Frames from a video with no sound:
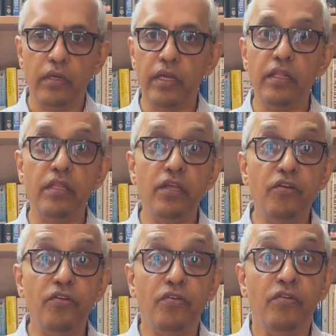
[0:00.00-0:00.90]
In the
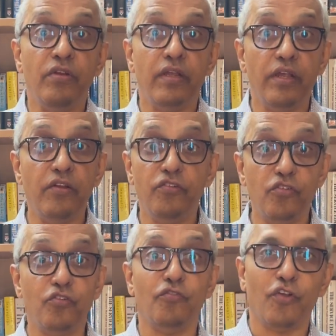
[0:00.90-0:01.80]

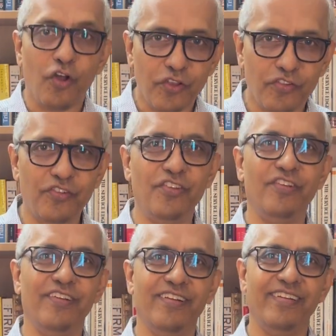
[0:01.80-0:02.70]
interest of cost
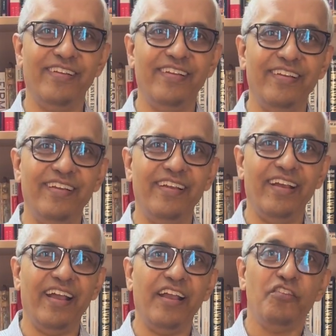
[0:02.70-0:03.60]

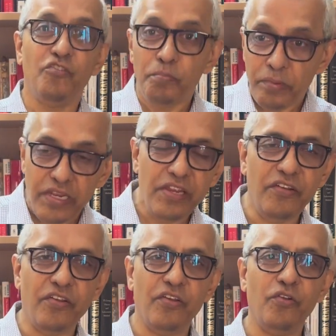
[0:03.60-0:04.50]
and
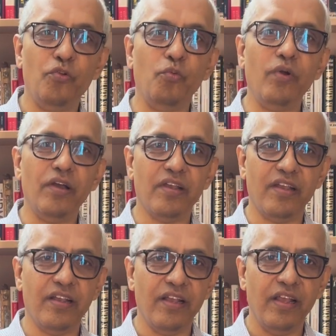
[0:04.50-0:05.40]
speed to
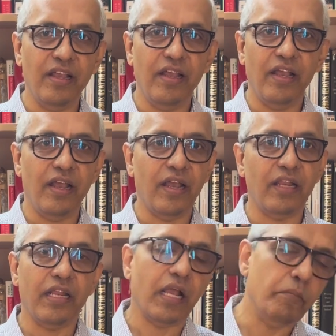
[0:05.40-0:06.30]
work
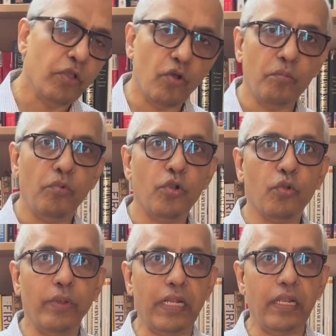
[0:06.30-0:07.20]
and coming on board
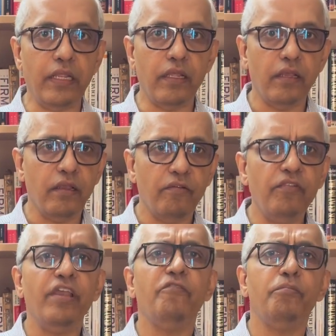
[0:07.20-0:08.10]
quickly,
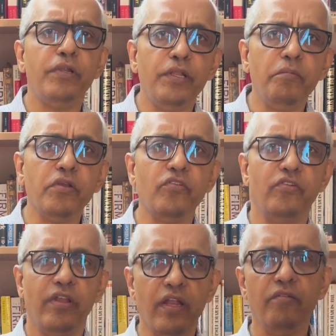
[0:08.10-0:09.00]
we have pretty much
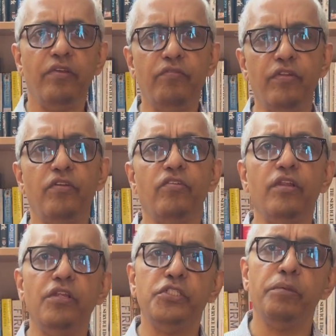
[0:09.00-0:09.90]
done away with
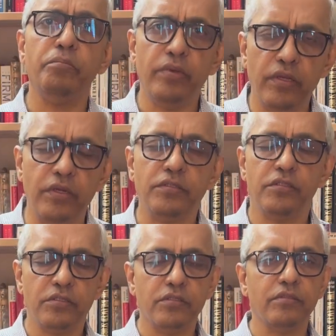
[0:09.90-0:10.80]
traineeship
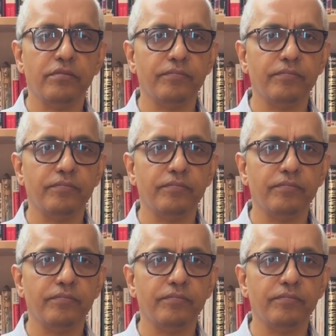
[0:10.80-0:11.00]
periods.